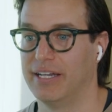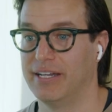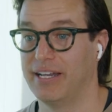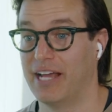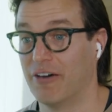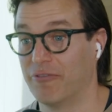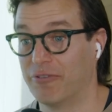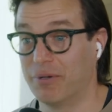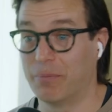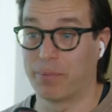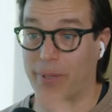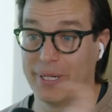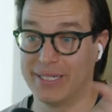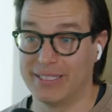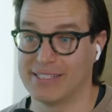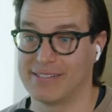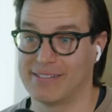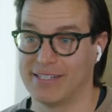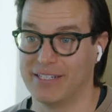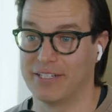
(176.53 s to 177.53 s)
Now, if we
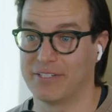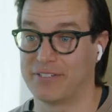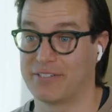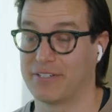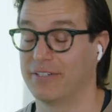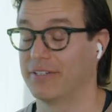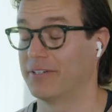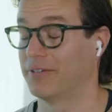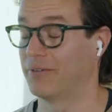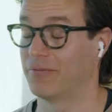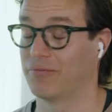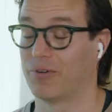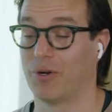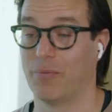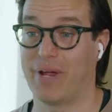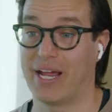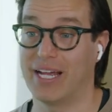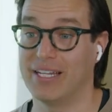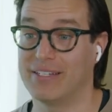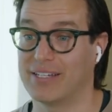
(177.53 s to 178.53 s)
bring this into the
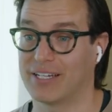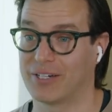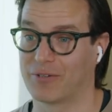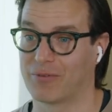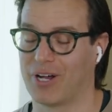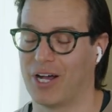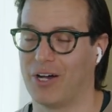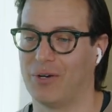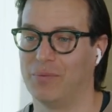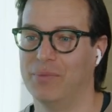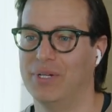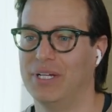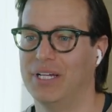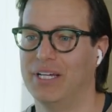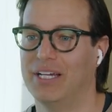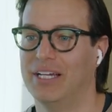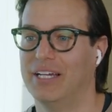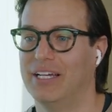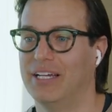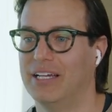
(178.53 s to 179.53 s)
romantic realm,
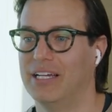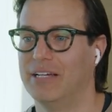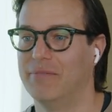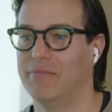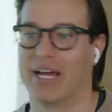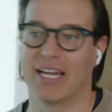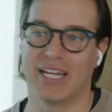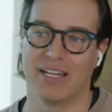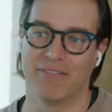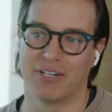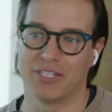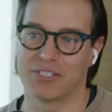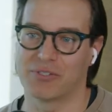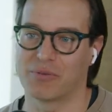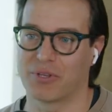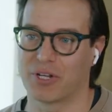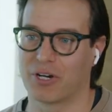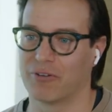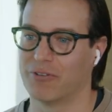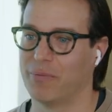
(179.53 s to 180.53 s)
many of us
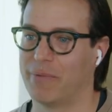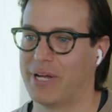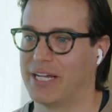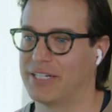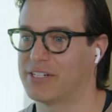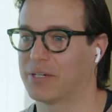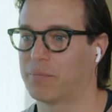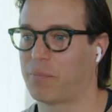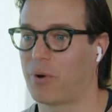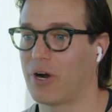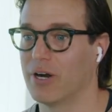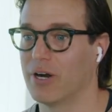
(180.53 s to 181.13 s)
with our romantic